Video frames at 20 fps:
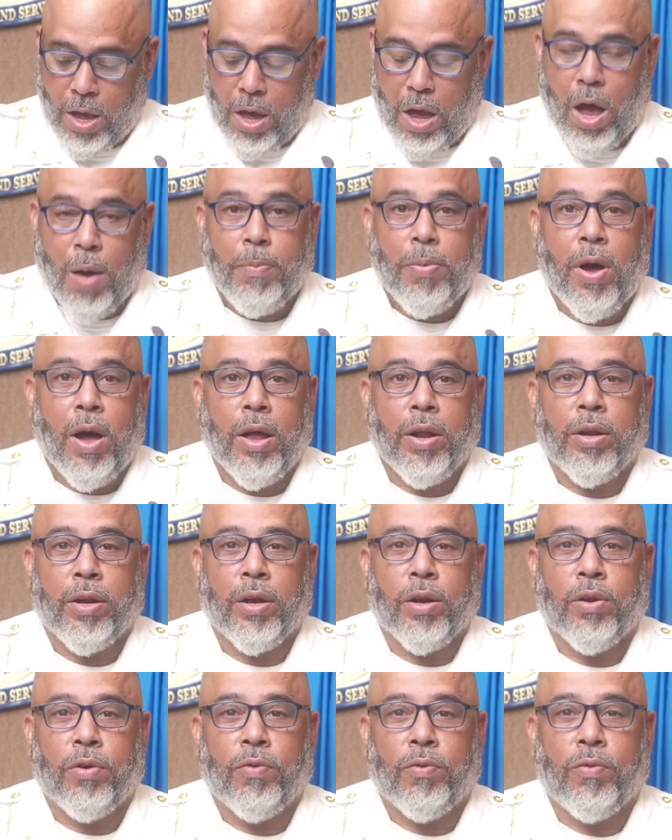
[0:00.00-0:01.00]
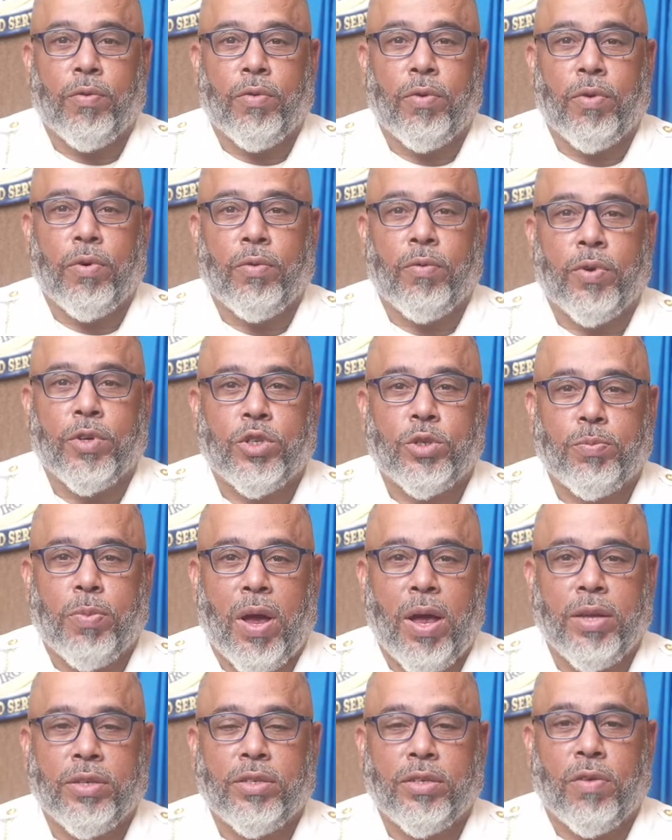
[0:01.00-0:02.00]
Upon the
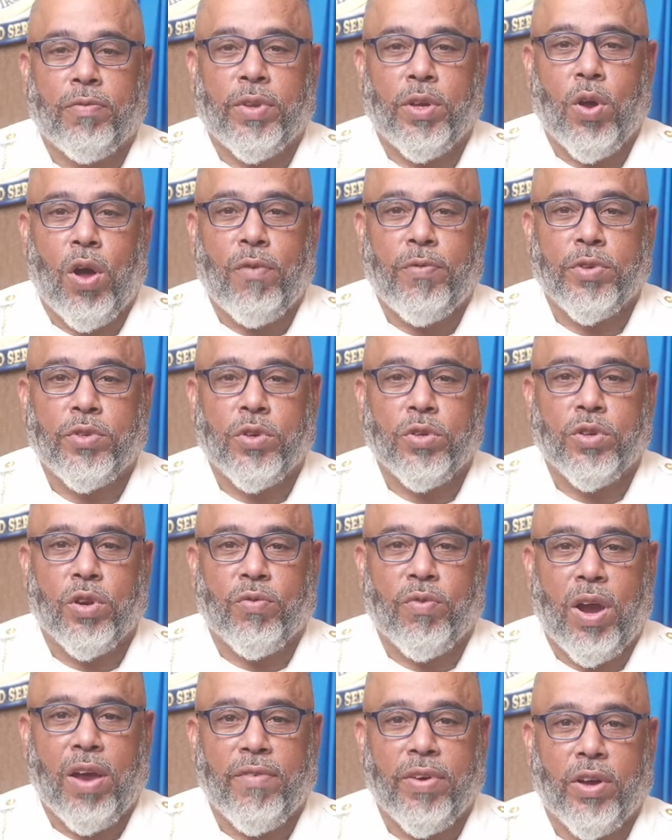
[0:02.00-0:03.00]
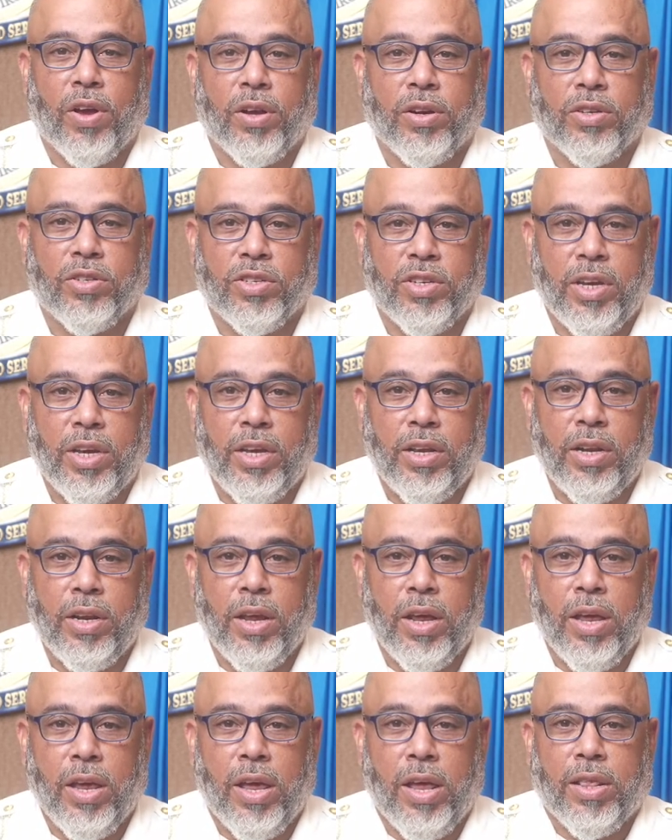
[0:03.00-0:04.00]
response of the officers arriving on the scene,
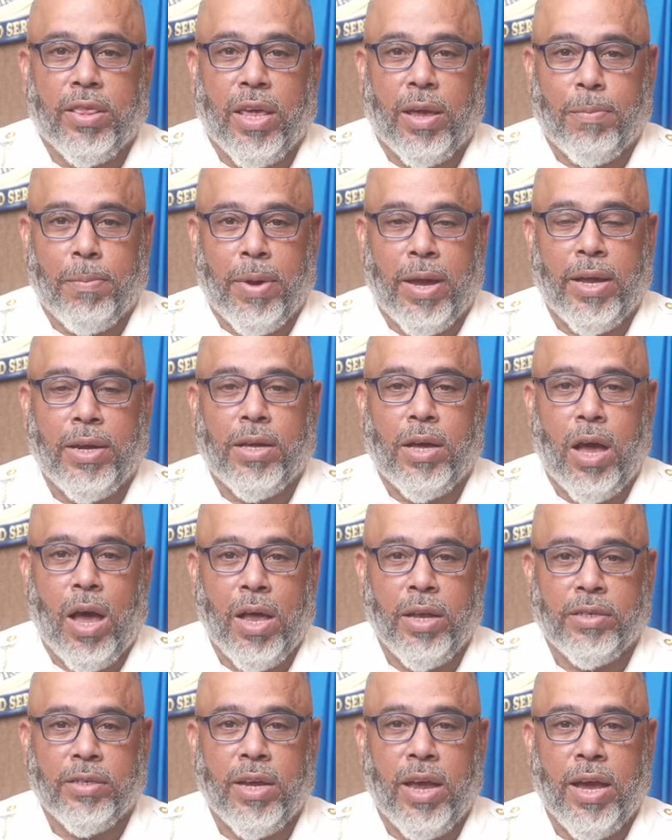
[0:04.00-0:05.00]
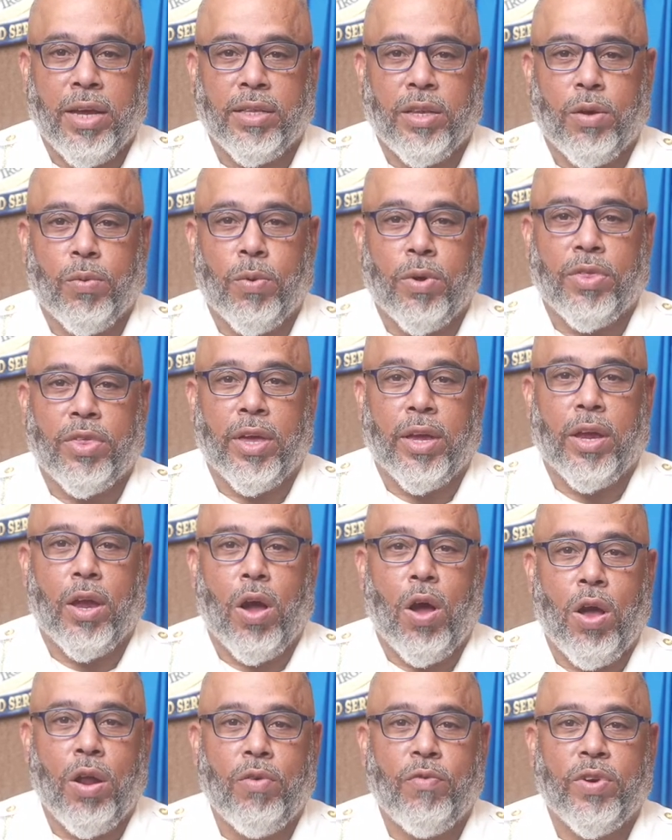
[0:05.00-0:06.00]
they made contact with an
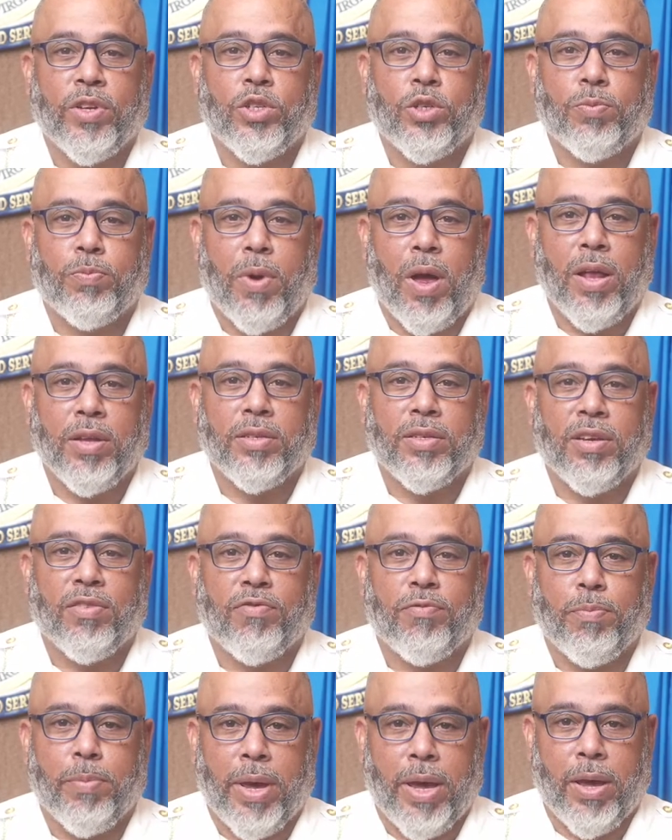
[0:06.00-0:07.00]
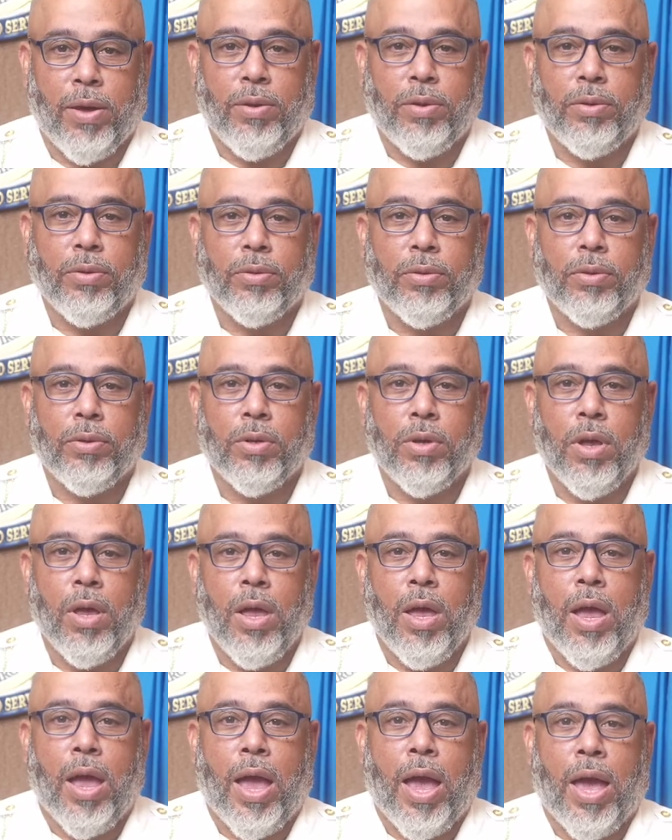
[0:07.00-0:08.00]
unresponsive male,
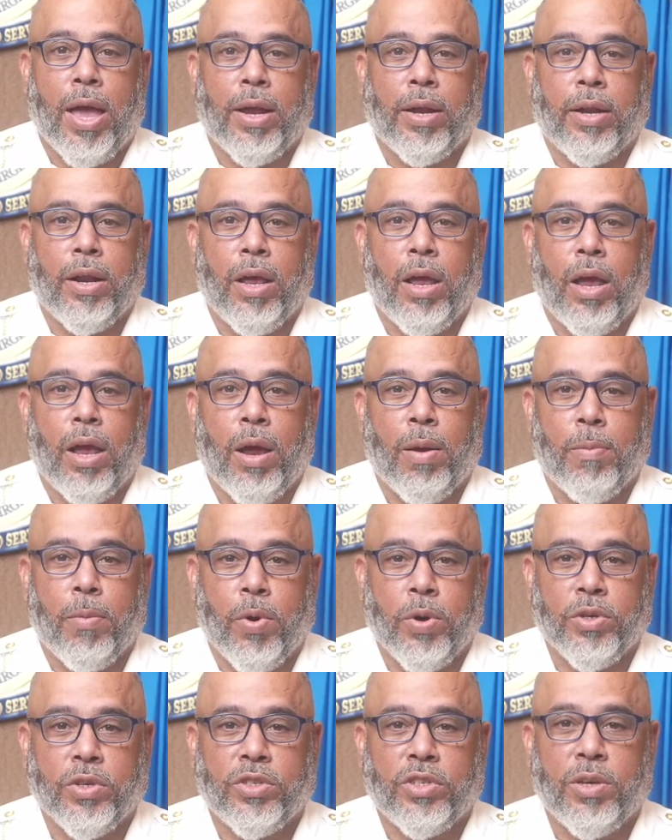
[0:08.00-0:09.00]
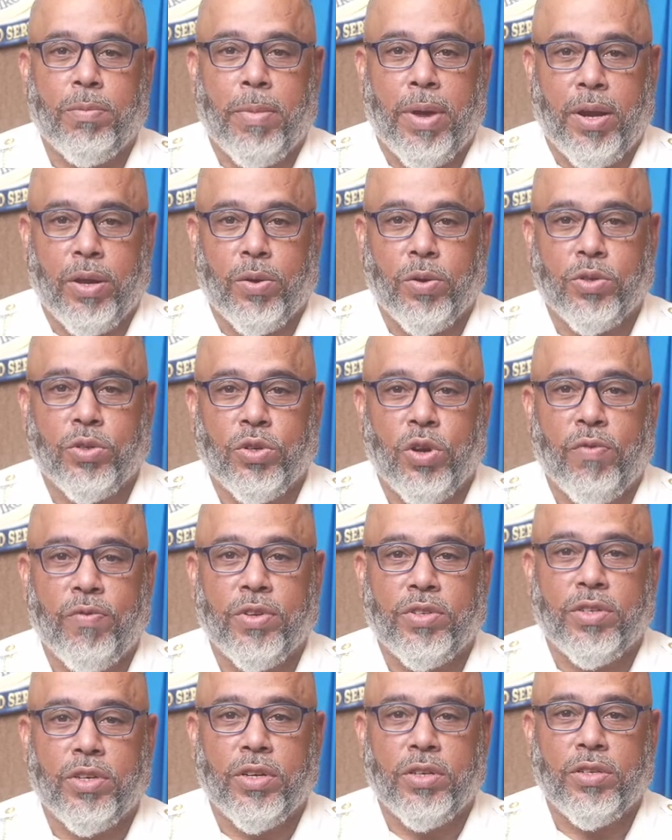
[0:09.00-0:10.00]
and emergency medical
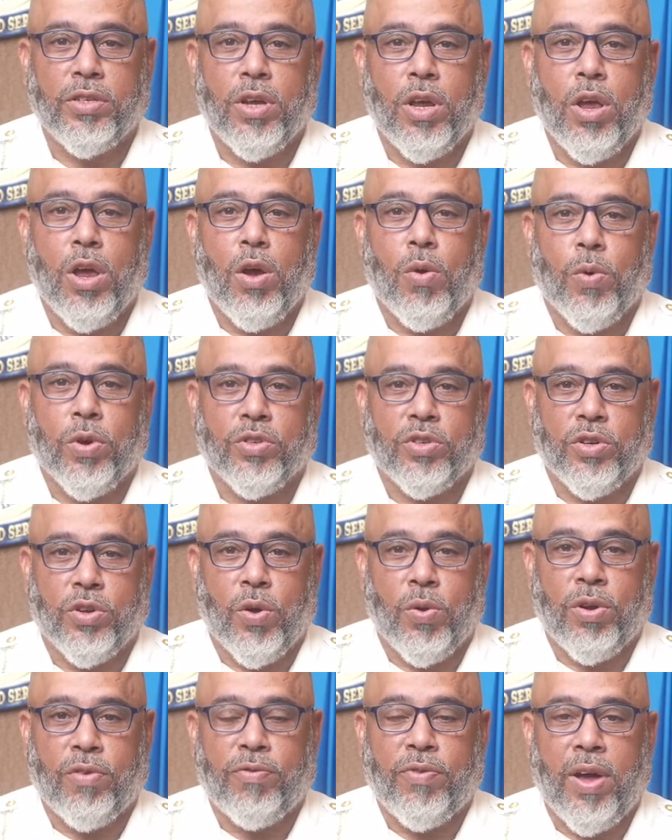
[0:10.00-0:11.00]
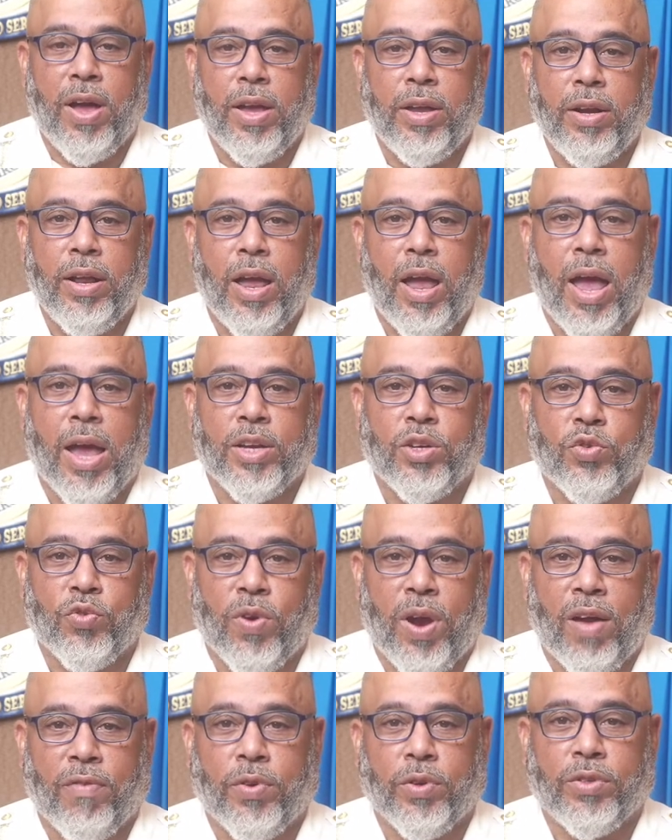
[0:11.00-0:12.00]
services was notified and
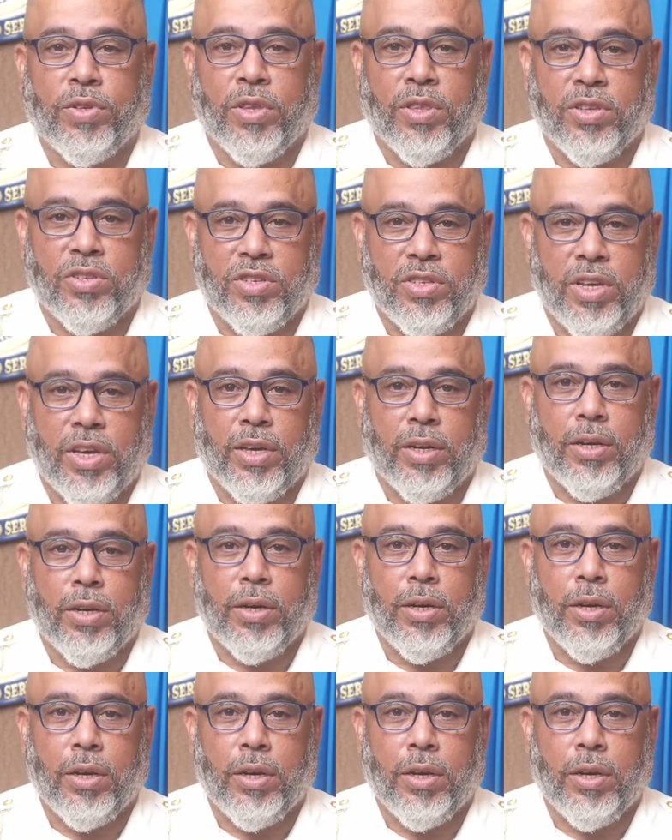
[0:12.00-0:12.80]
traveled to the scene.